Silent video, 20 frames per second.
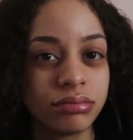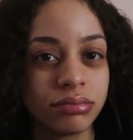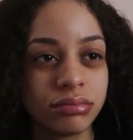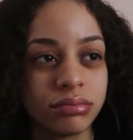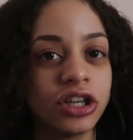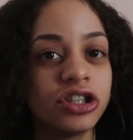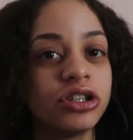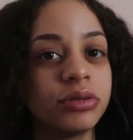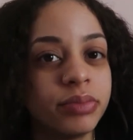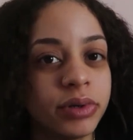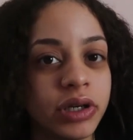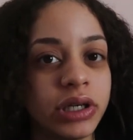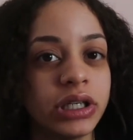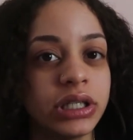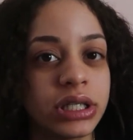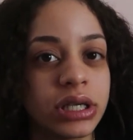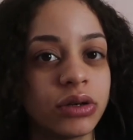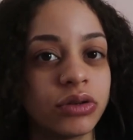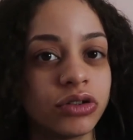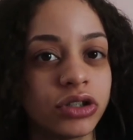Get your brain
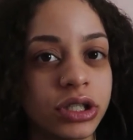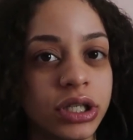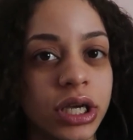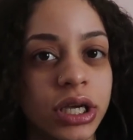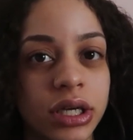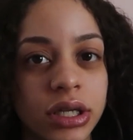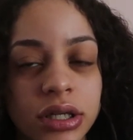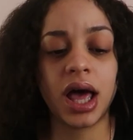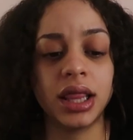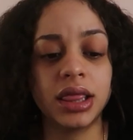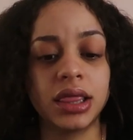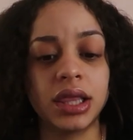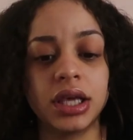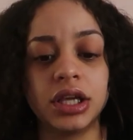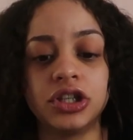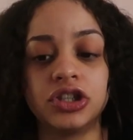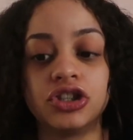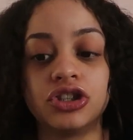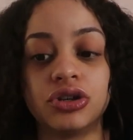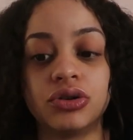cells checked. I
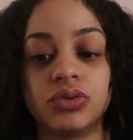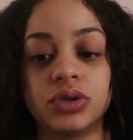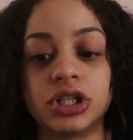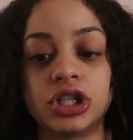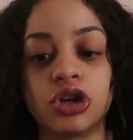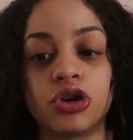think Joe was